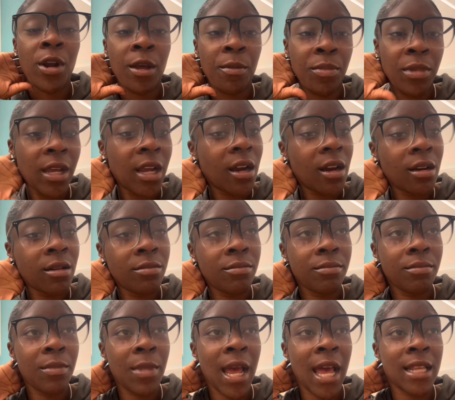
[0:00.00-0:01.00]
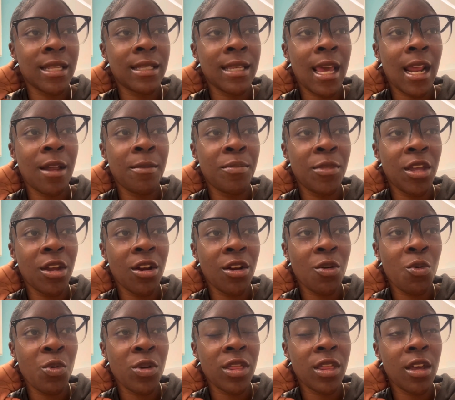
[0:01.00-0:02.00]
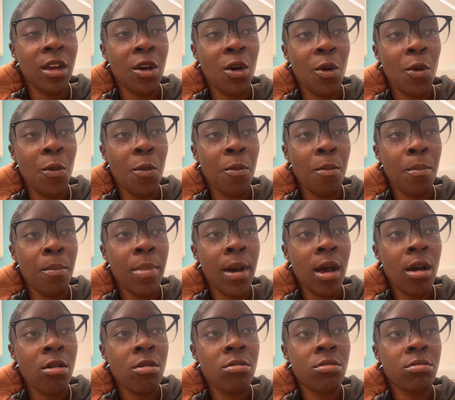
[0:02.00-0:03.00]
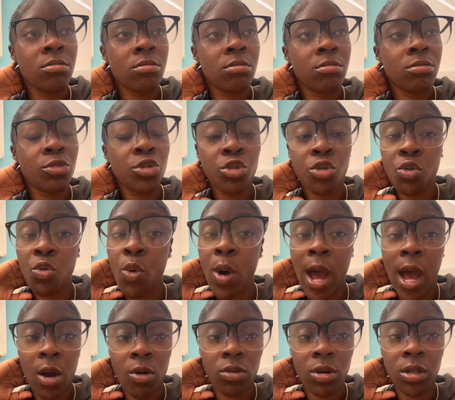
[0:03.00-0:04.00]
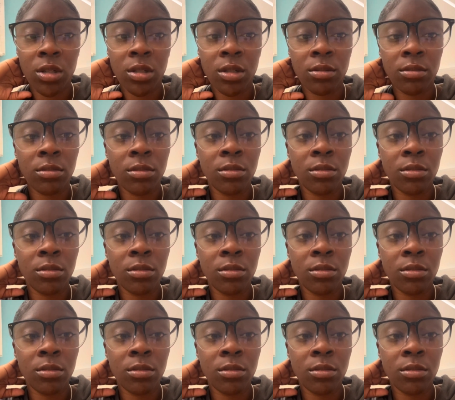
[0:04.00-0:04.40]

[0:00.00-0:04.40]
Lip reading: up there. I sat up there with him about 2 hours.